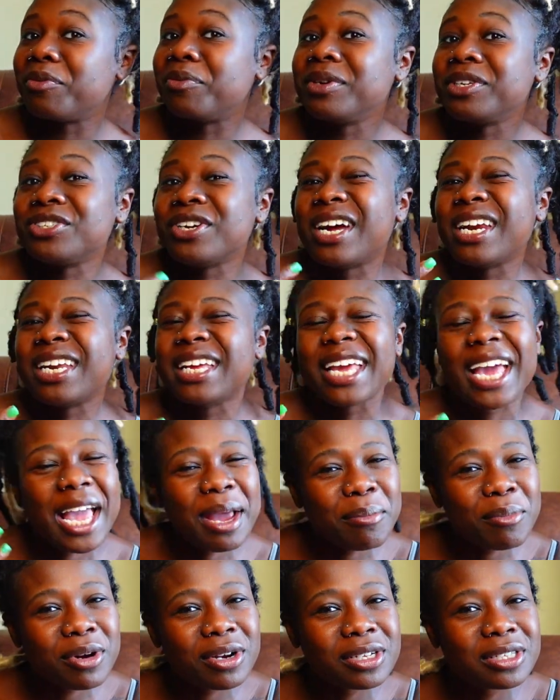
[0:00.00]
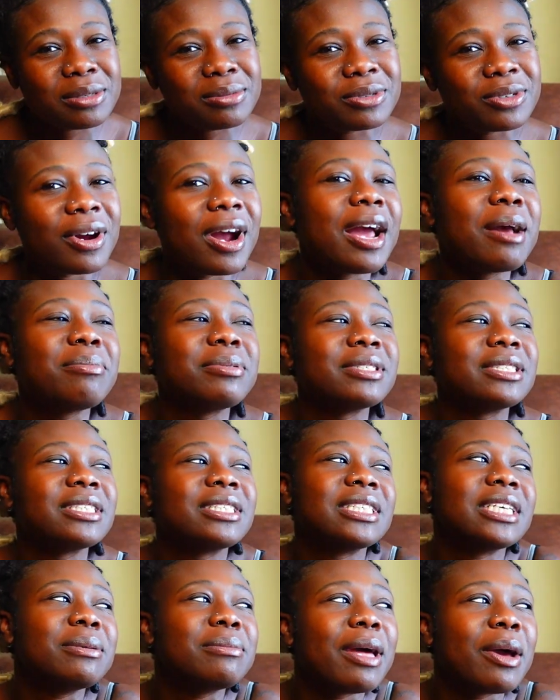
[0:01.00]
We're trying to gain more subscribers. It
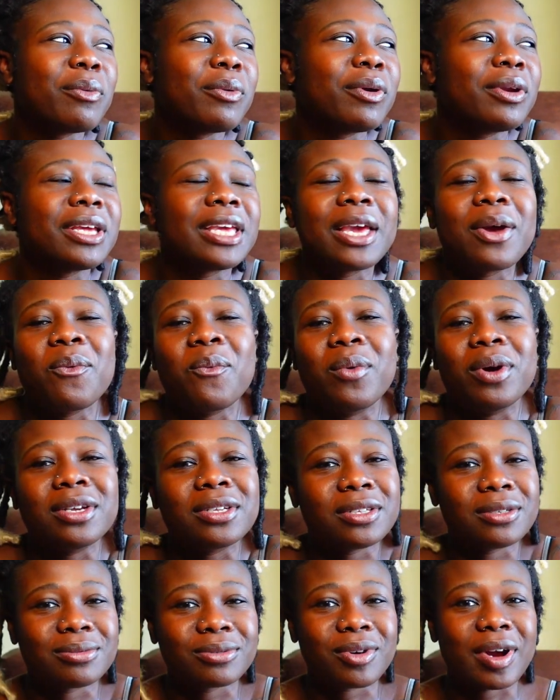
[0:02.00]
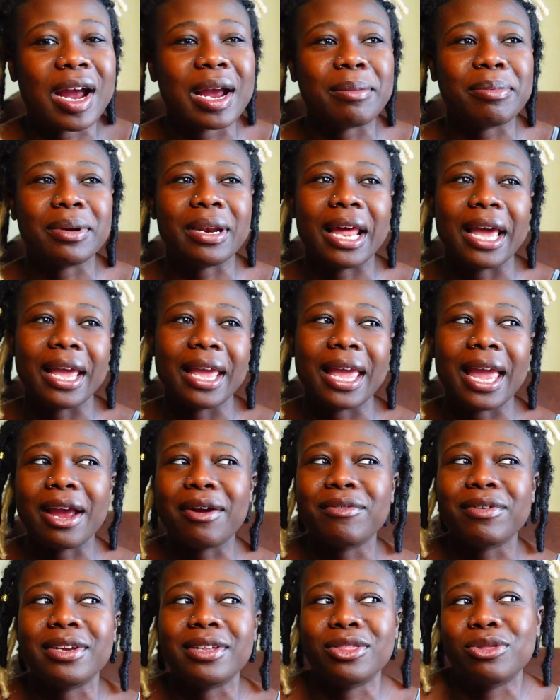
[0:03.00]
seems like we only get one subscriber like
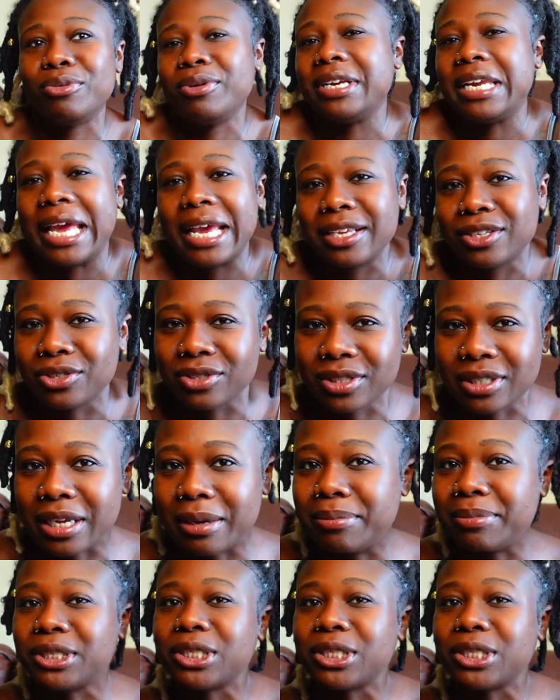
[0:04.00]
every 3 days or something.